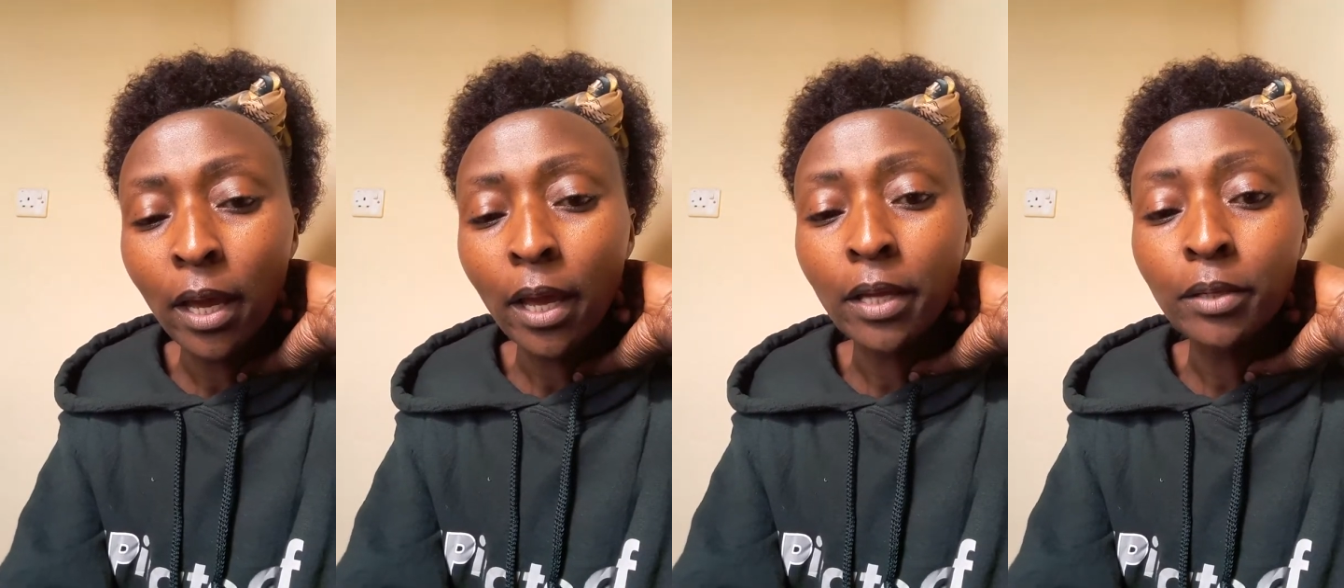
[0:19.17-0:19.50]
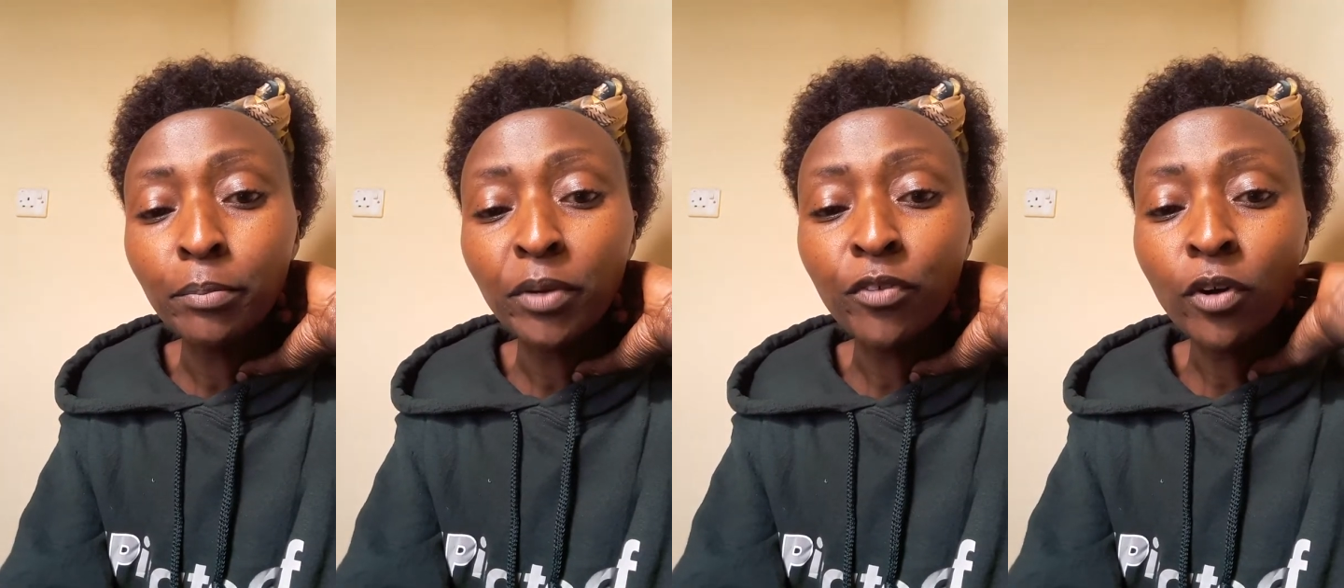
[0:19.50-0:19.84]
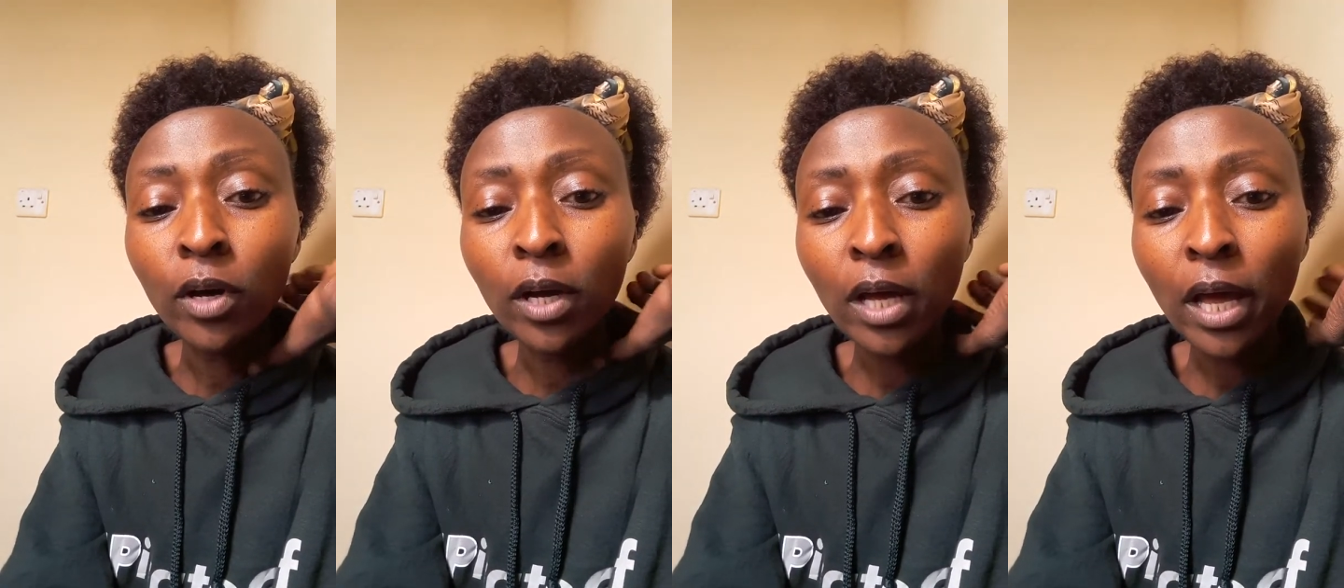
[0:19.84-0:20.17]
And
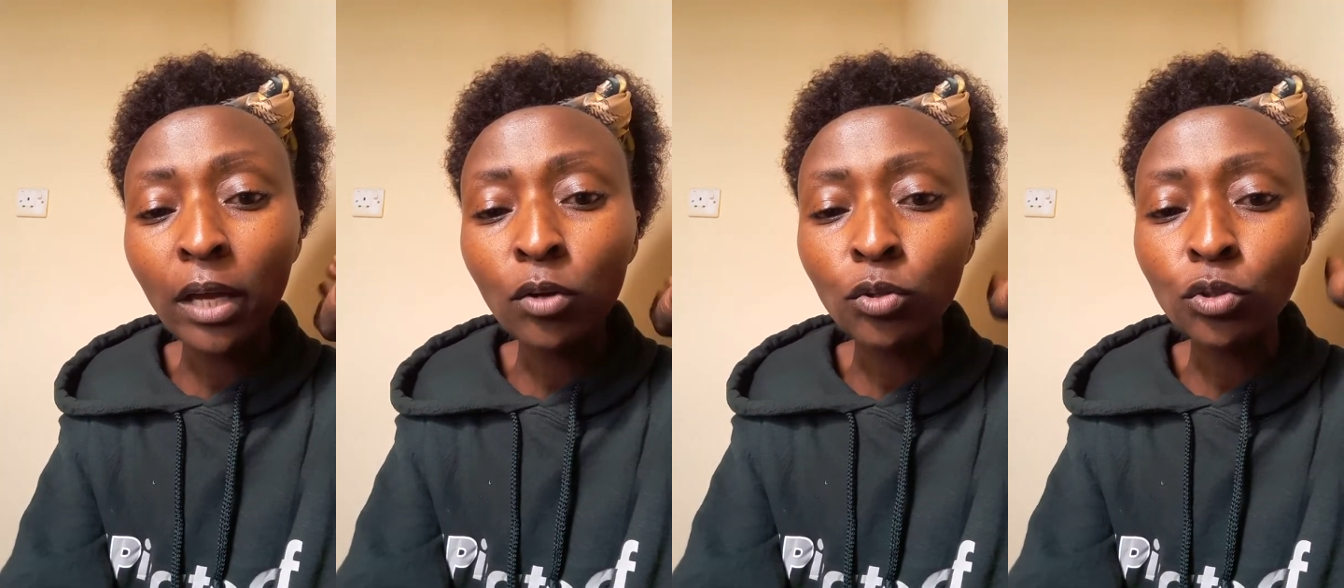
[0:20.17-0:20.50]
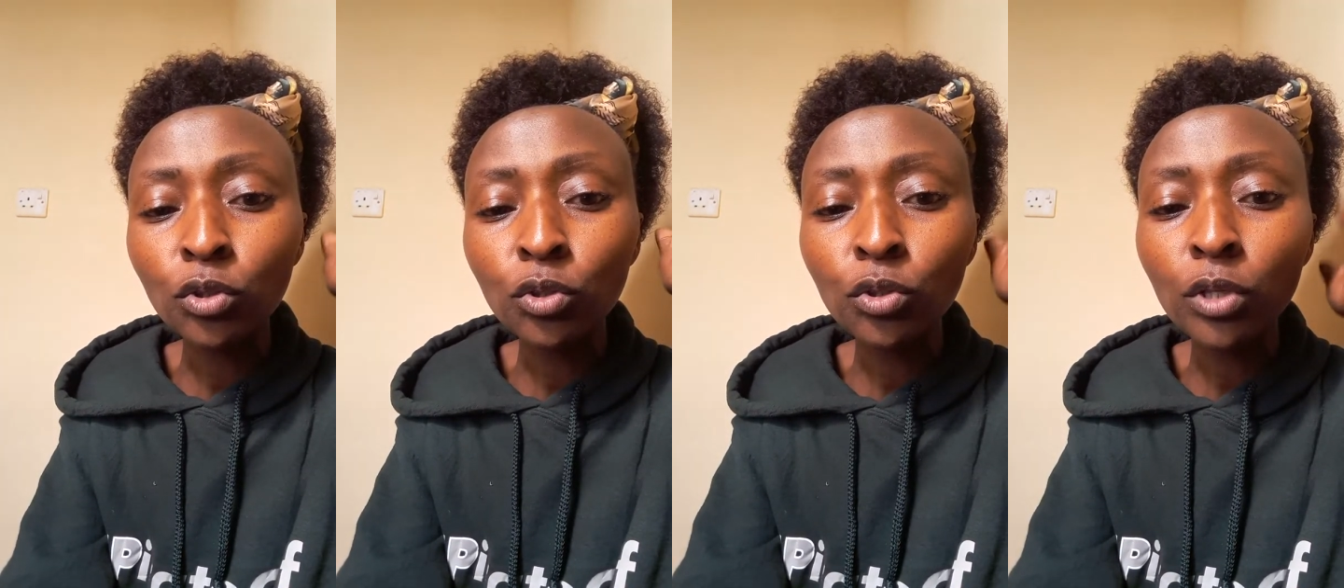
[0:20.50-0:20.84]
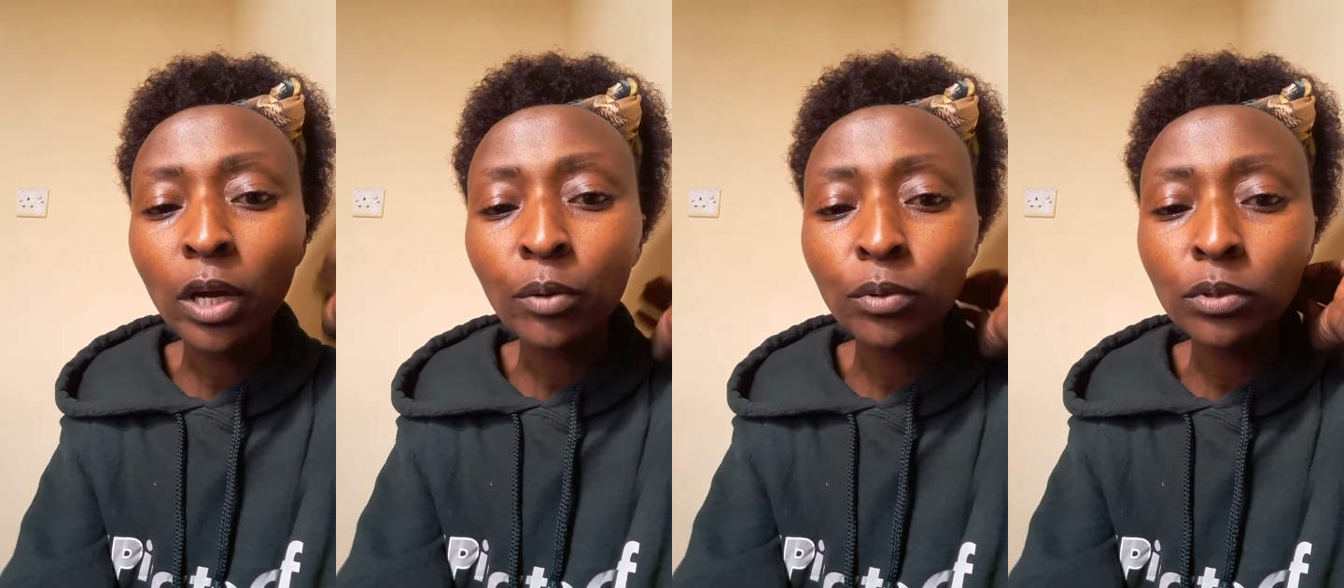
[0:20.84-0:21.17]
before I continue,
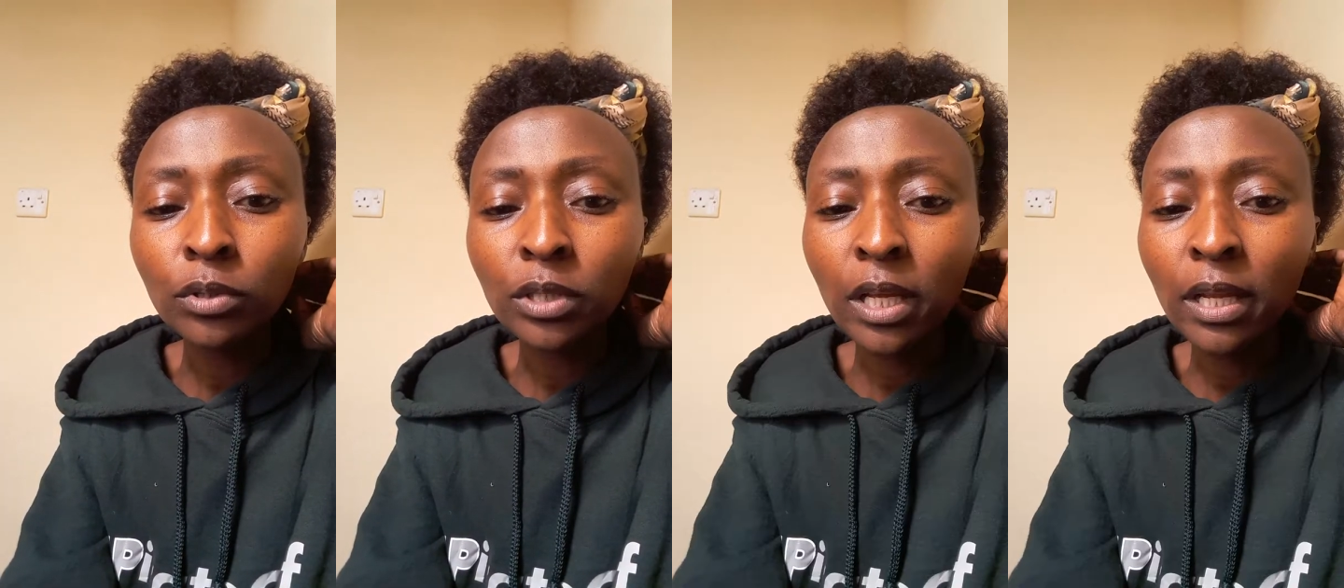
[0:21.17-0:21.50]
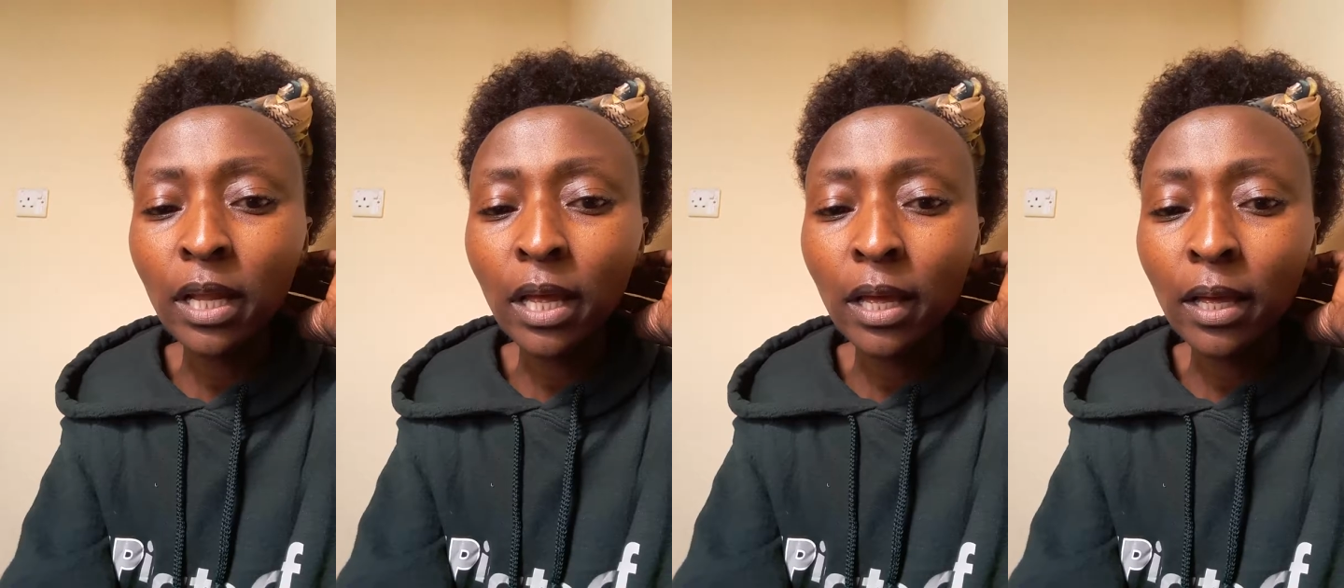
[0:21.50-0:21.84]
I want to tell